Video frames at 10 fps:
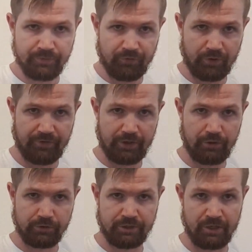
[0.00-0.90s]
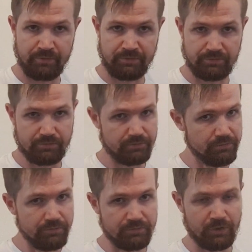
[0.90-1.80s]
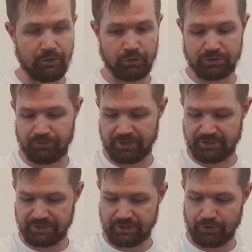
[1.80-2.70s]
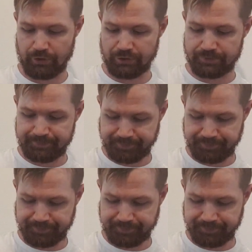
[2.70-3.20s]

for a very long time. Locks the right taste in the glass.